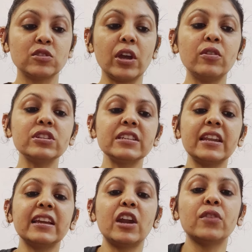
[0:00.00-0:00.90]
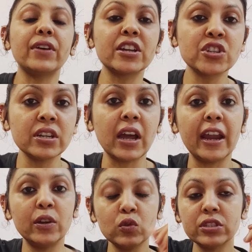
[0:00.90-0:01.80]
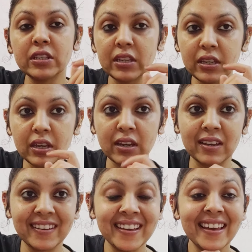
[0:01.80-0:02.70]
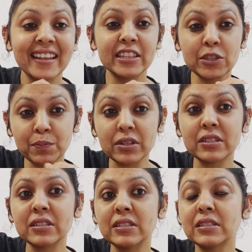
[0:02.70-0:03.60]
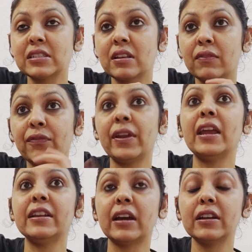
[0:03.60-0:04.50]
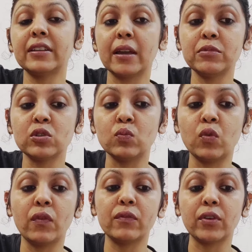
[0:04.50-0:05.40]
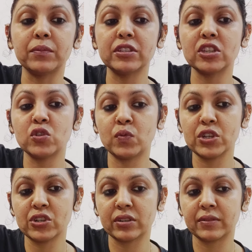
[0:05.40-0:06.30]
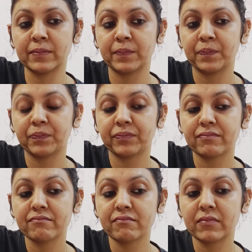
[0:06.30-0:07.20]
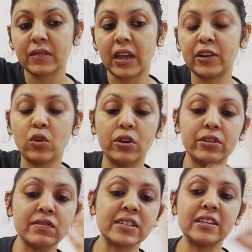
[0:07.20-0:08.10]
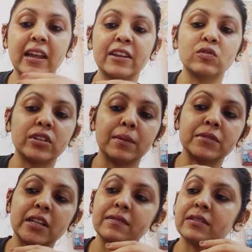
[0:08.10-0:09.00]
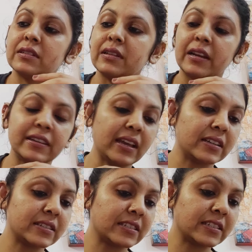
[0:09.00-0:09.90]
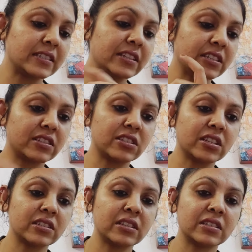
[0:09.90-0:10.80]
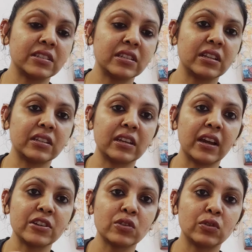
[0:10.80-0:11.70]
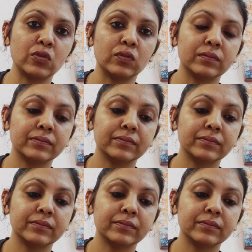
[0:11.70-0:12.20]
So I don't see any kind of action. I do see this person's failed attempt to move on from the situation and continuously lying to themselves that yes, this is the justice, this is the thing I should do.